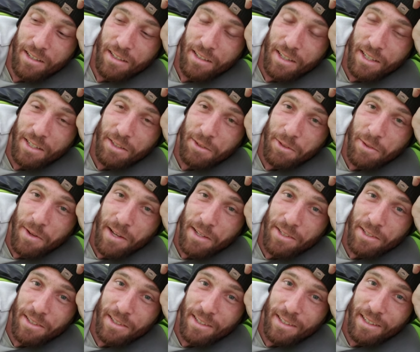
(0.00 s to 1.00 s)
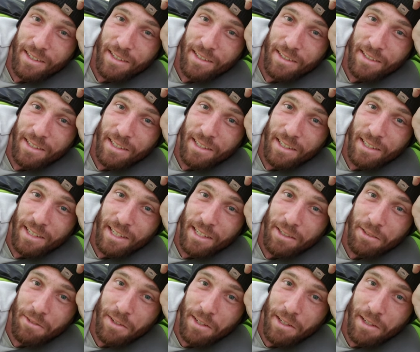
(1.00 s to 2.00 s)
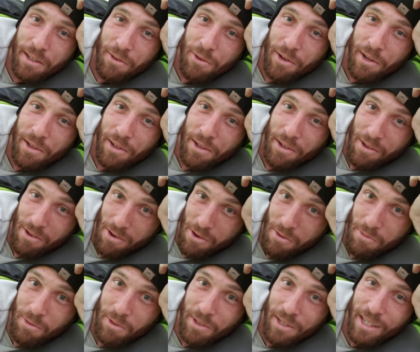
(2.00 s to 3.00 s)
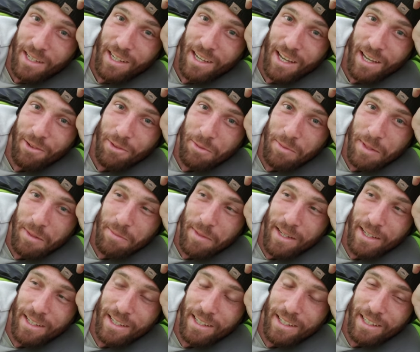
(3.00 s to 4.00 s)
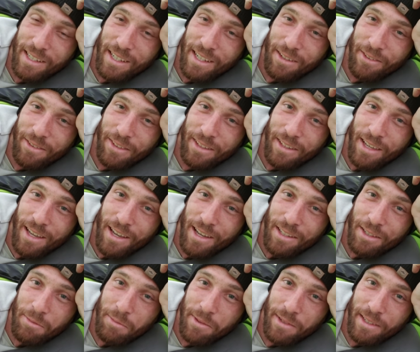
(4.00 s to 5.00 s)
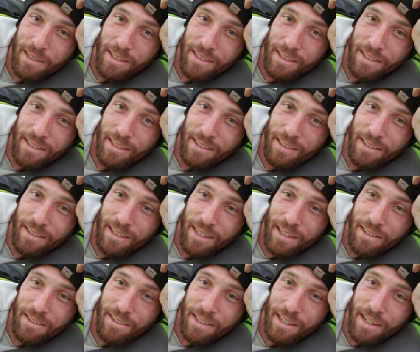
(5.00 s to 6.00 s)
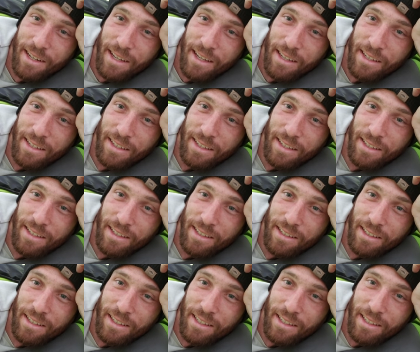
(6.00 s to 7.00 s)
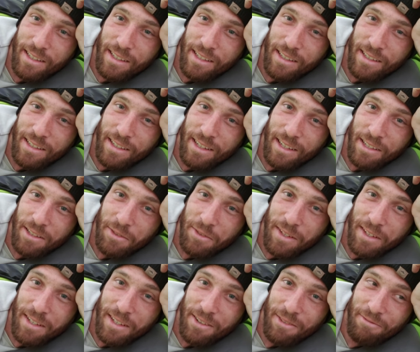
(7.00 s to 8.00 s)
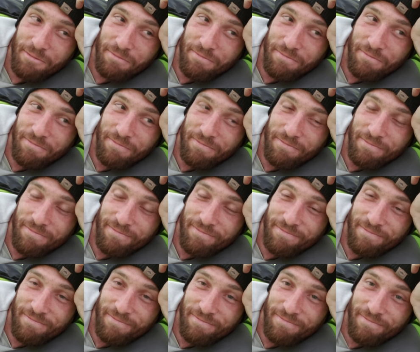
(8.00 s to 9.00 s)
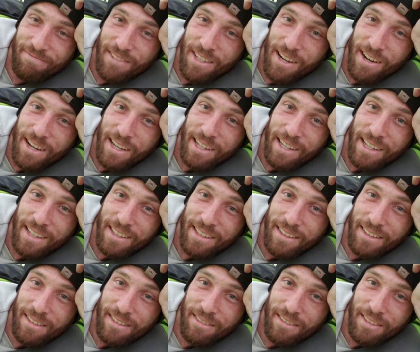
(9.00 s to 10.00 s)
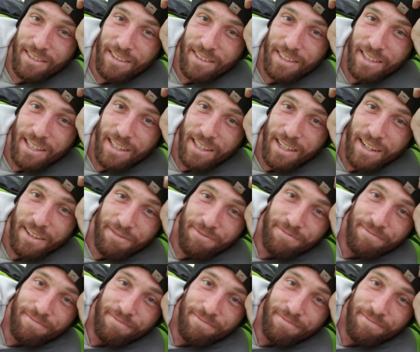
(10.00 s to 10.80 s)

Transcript: Thanks for watching and I'll see you in the next video where hopefully I will be making it out to the hot springs later today in the next video. Alright guys, see you later.